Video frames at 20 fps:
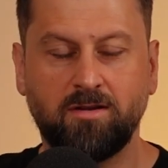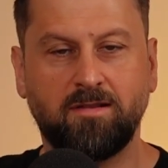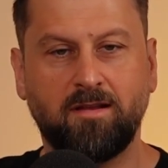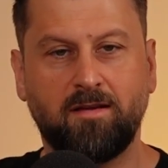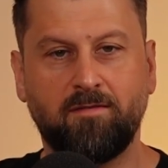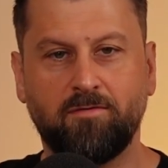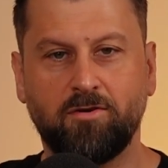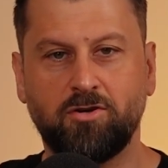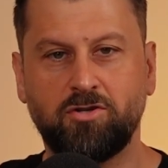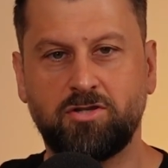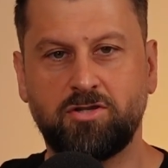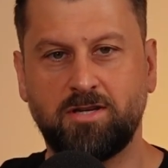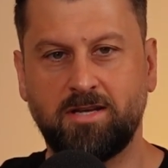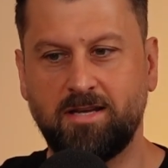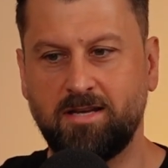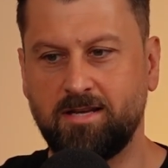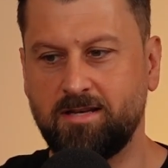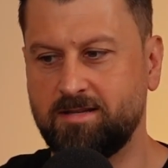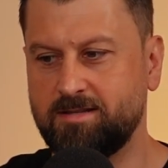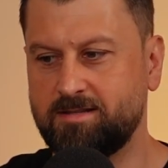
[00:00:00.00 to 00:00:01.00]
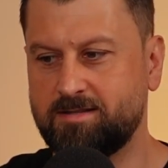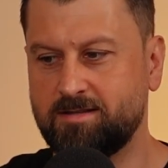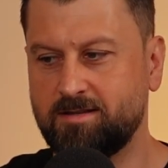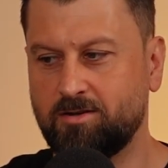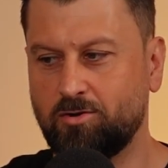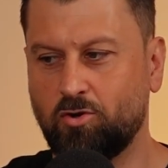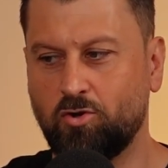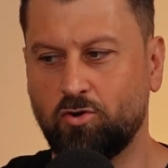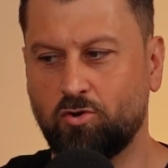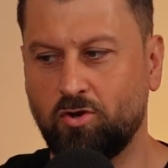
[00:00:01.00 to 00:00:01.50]
Leverage is,
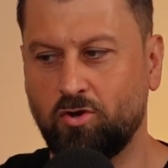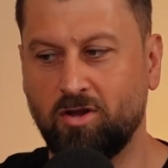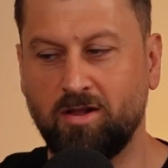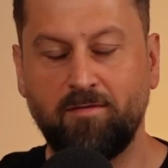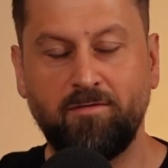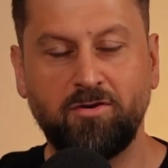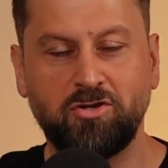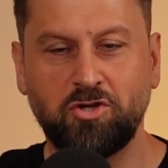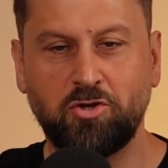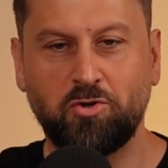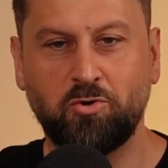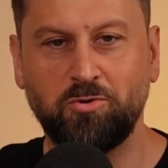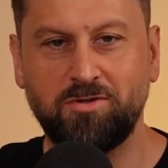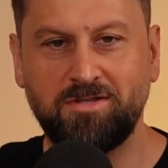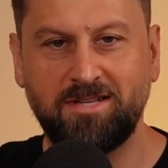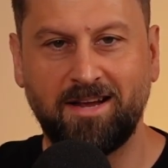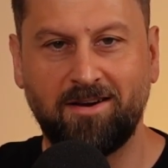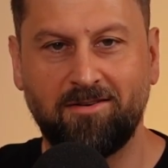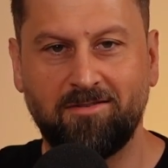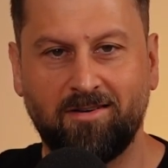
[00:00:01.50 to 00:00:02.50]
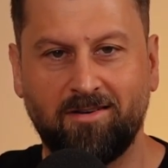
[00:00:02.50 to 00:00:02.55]
you're leveraging good debt,